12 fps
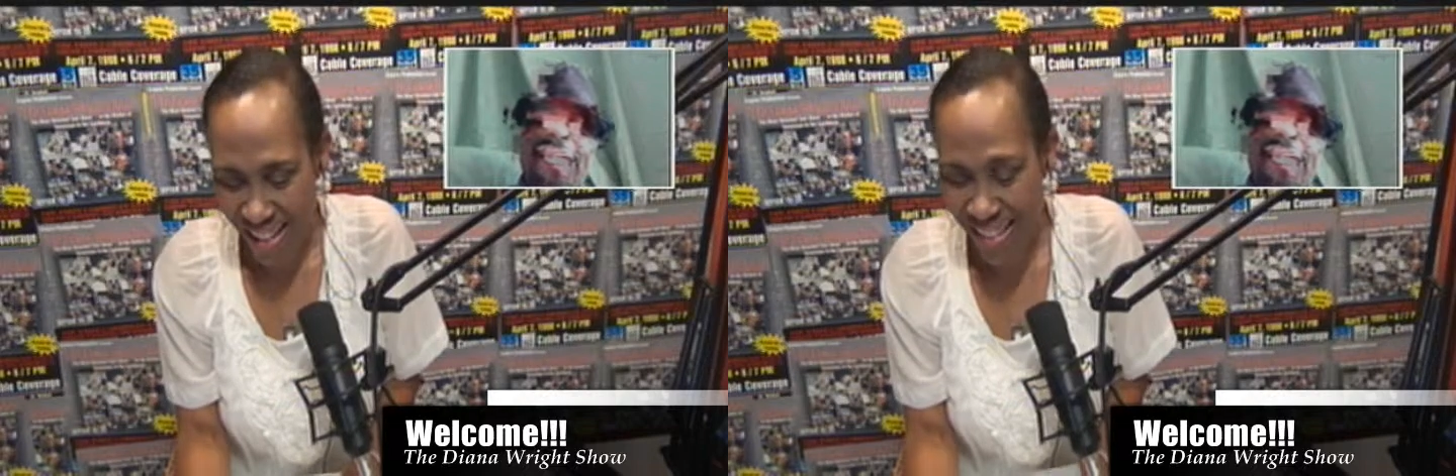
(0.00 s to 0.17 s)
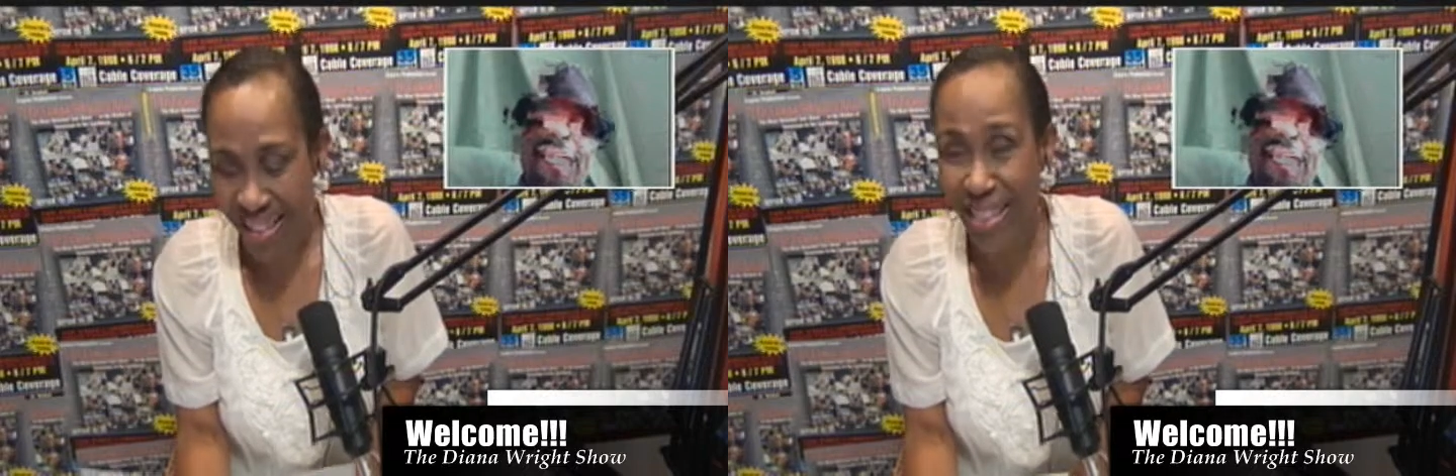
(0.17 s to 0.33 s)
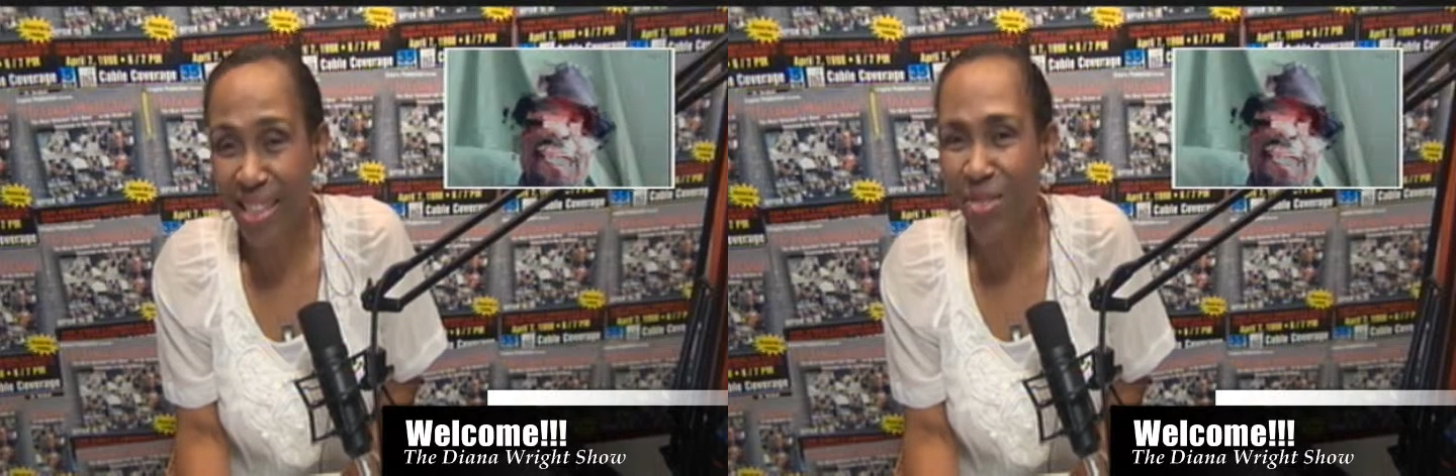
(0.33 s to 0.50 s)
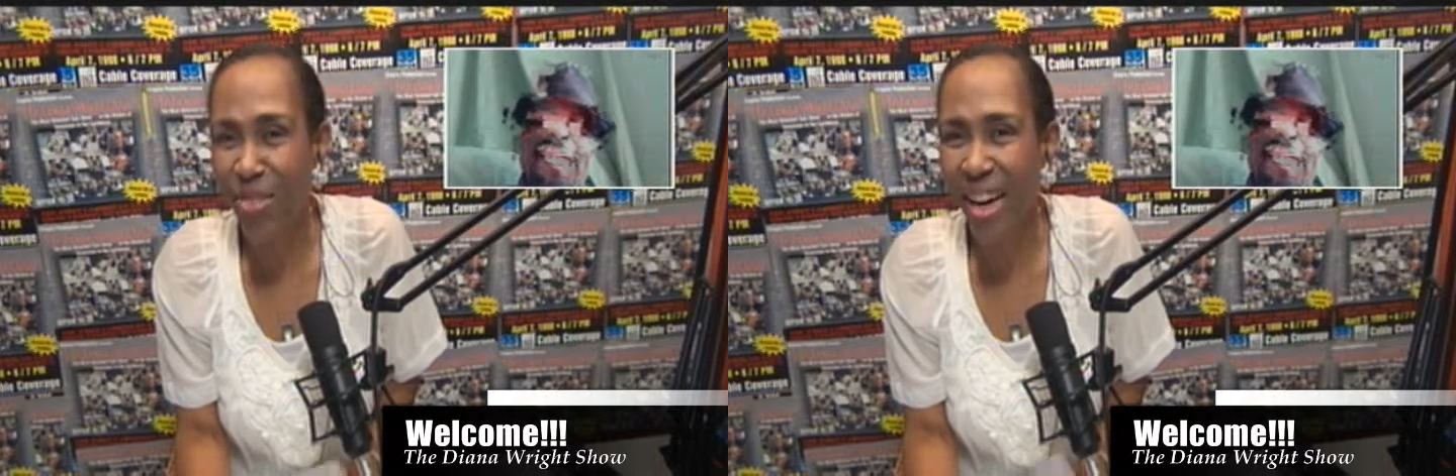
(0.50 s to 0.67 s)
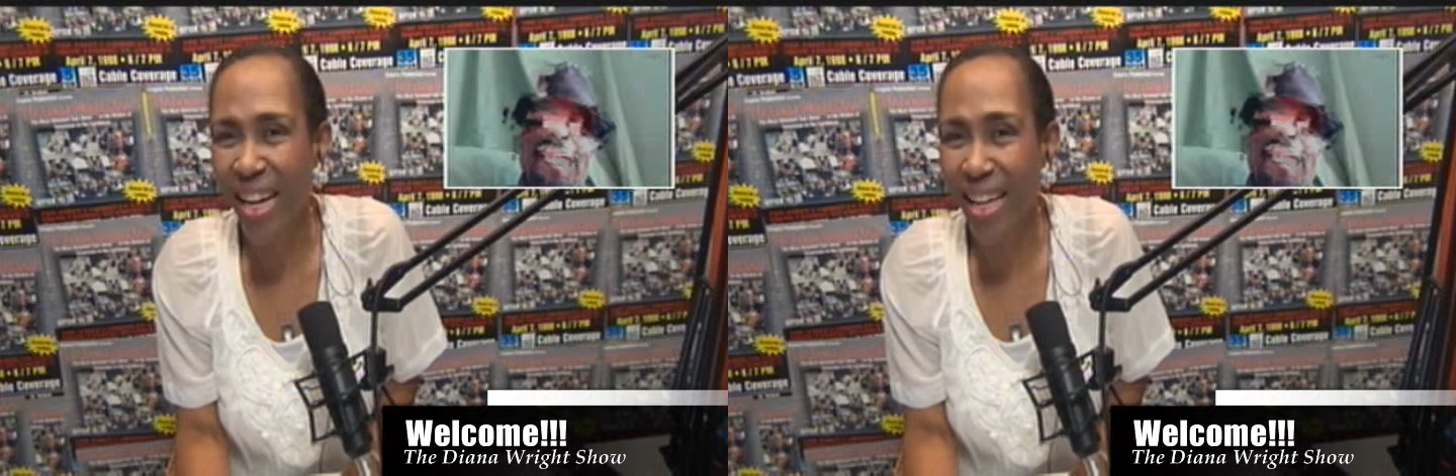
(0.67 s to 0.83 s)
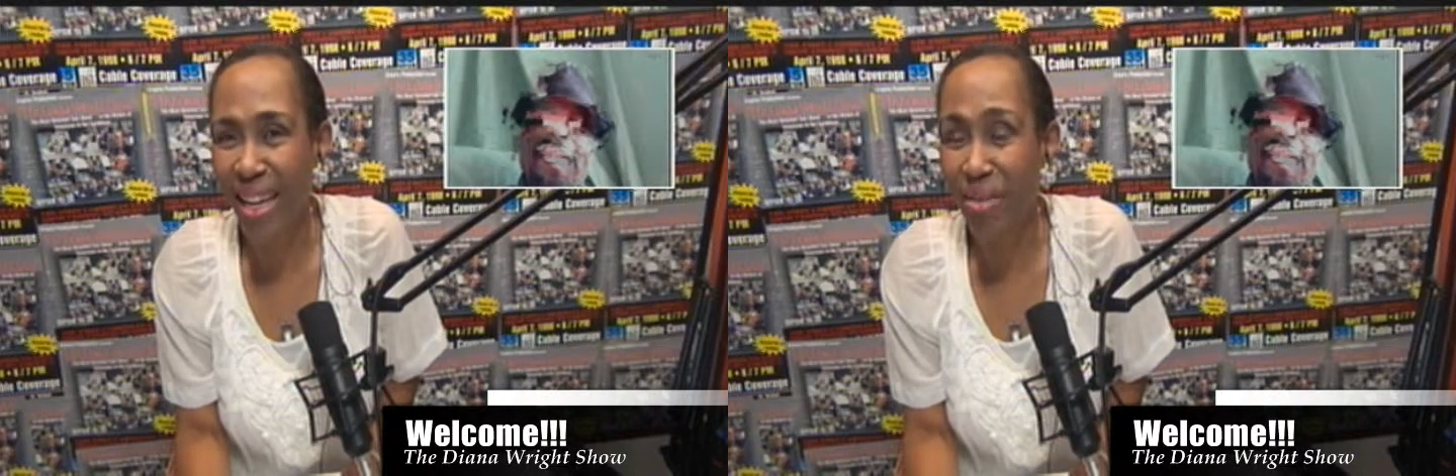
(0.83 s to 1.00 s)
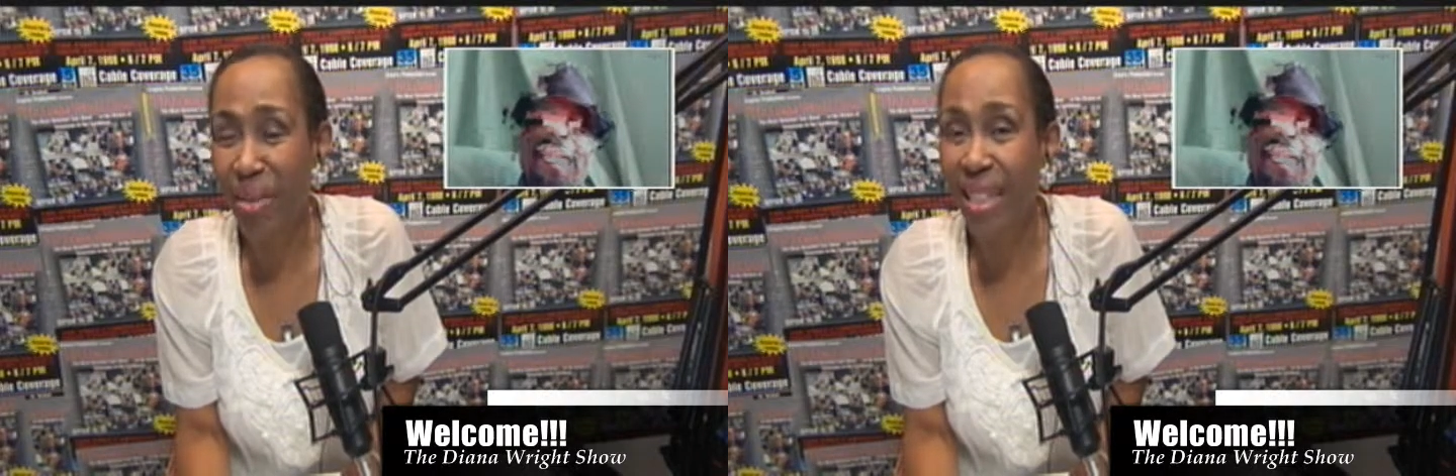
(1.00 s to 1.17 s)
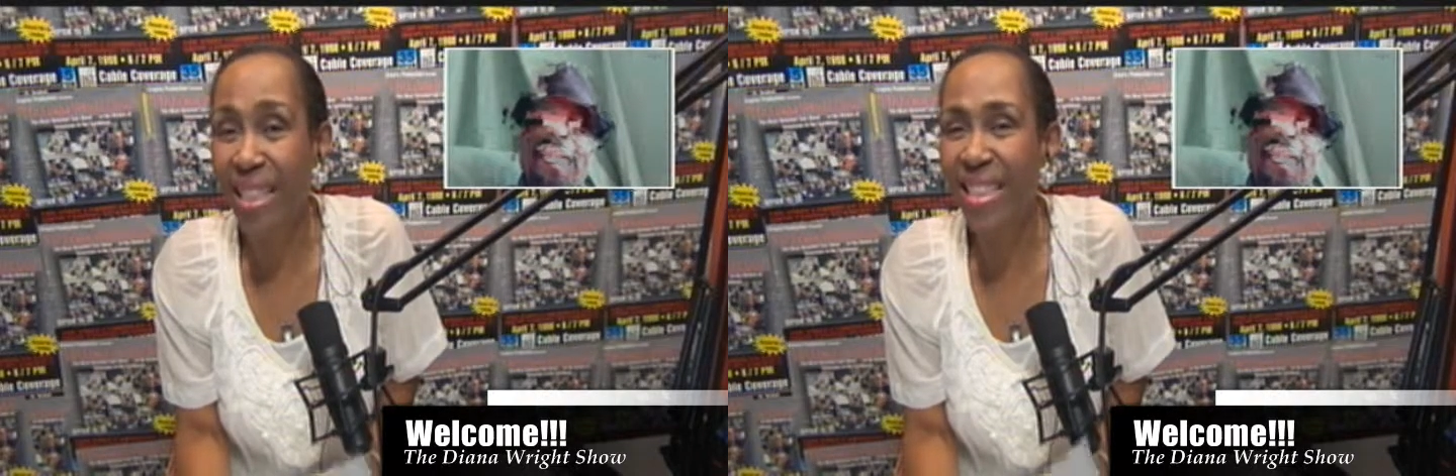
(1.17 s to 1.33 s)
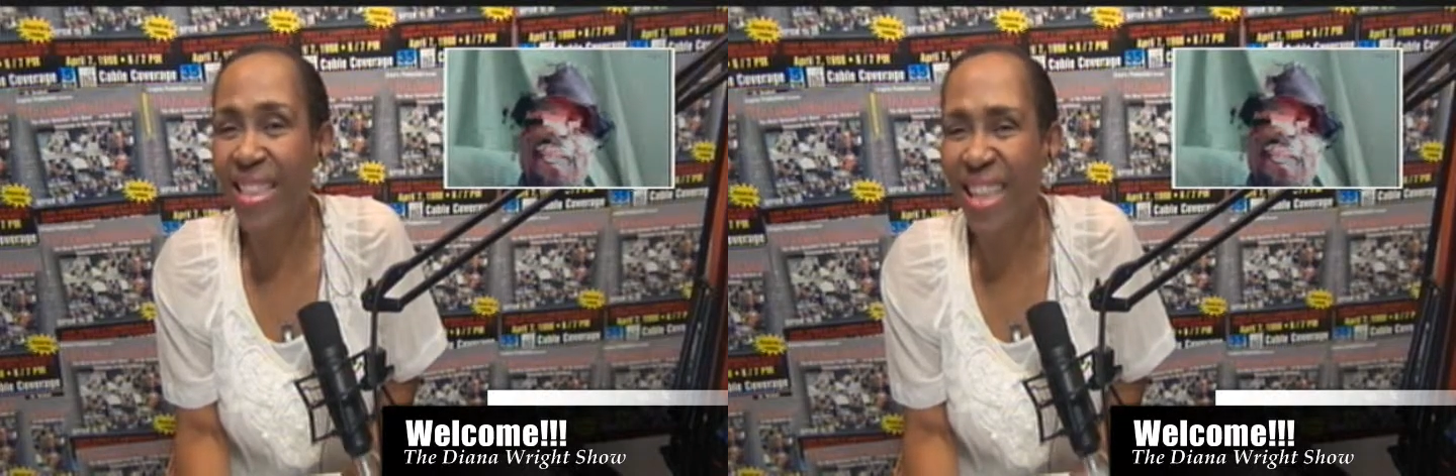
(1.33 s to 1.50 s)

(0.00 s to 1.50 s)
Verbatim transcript: This is Friday. We need you